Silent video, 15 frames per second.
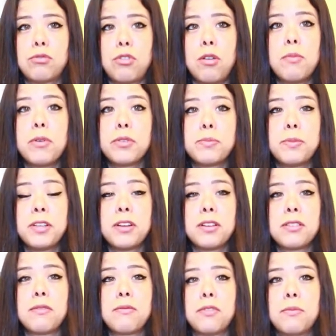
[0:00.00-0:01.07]
troubles
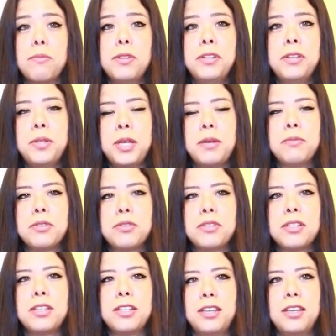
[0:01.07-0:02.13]
because I forbidden him to
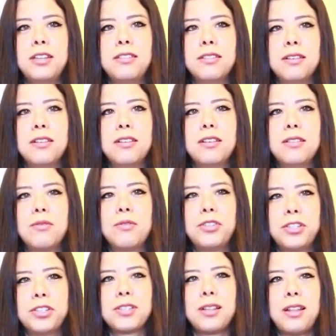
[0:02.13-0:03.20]
see the kid,
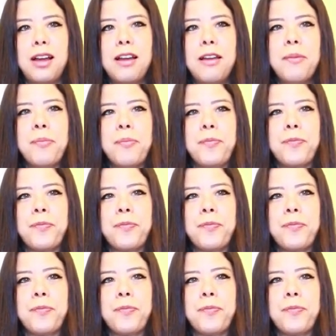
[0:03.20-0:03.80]
which is a lie.